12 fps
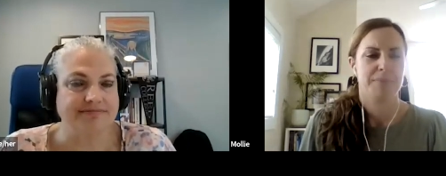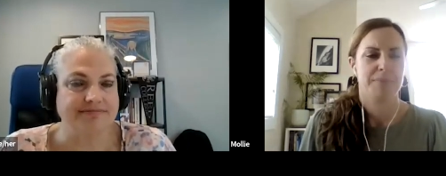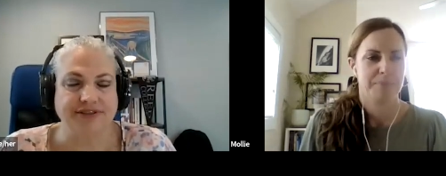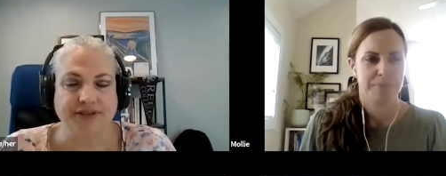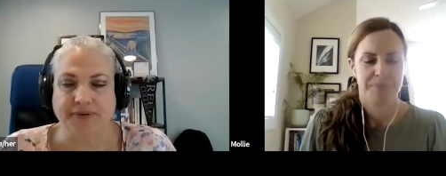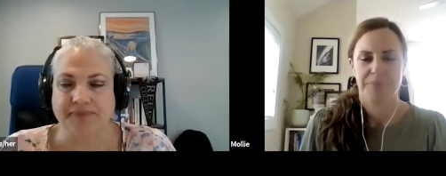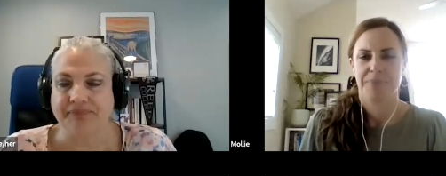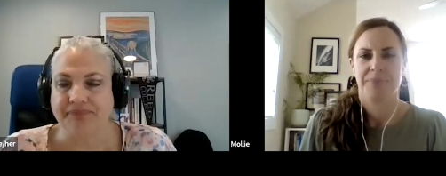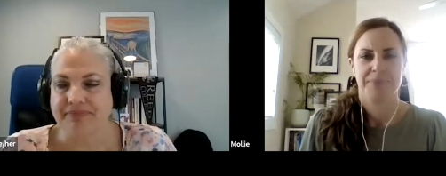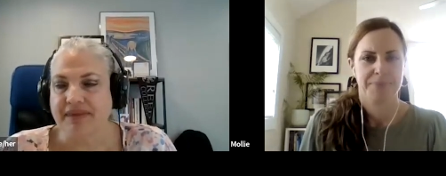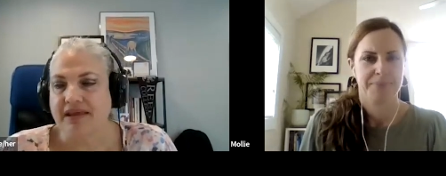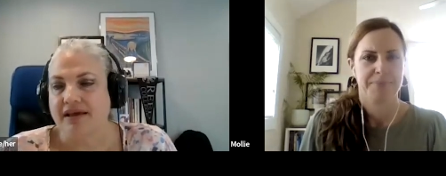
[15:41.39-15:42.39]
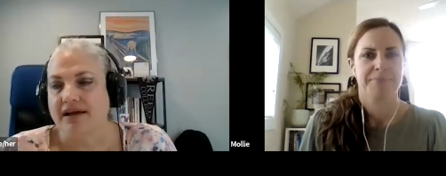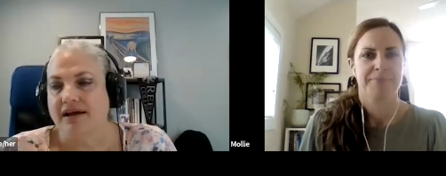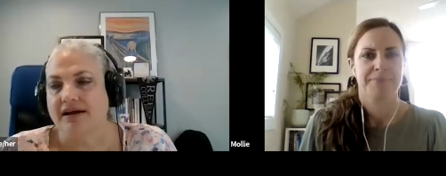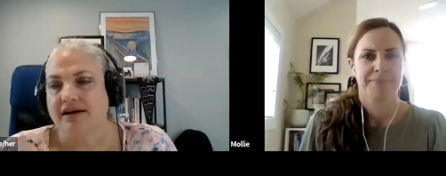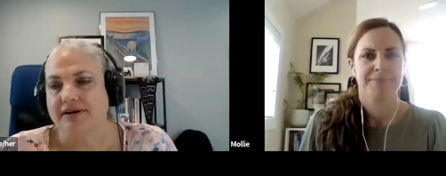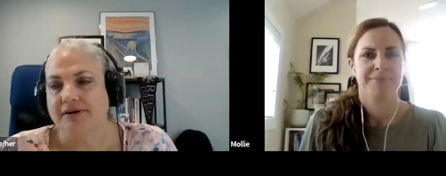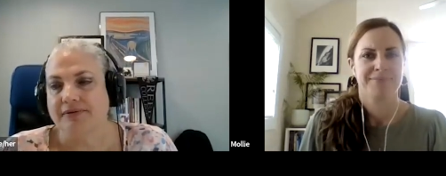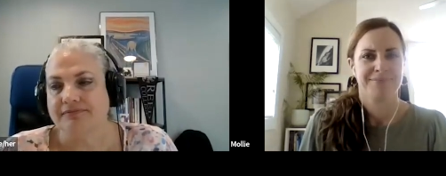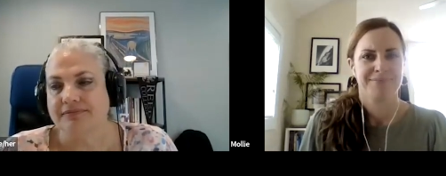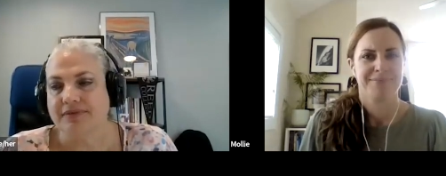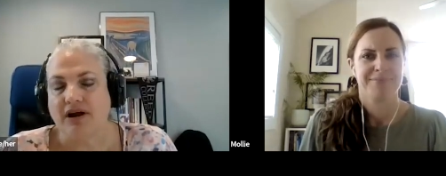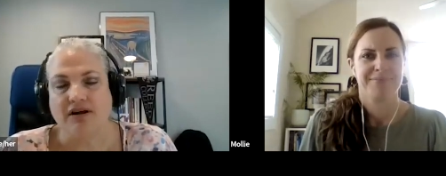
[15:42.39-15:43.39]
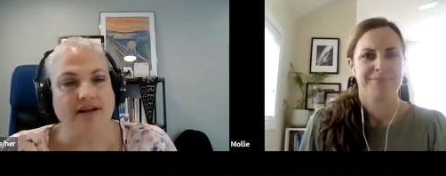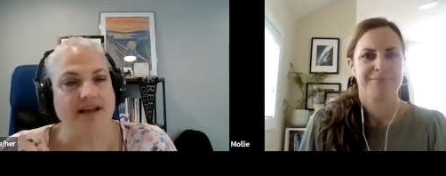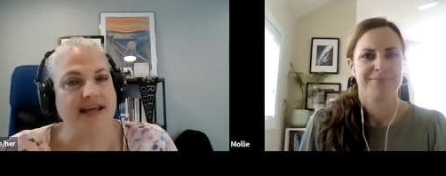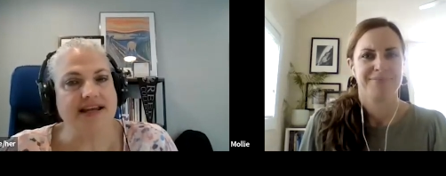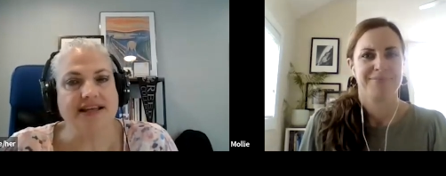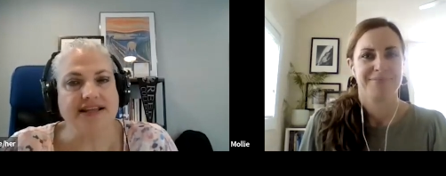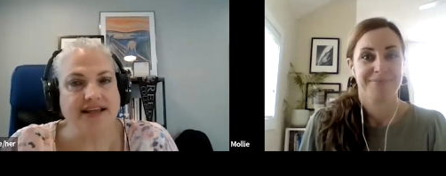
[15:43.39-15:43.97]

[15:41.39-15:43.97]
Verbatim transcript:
Speaker 1: So, um, all right. Any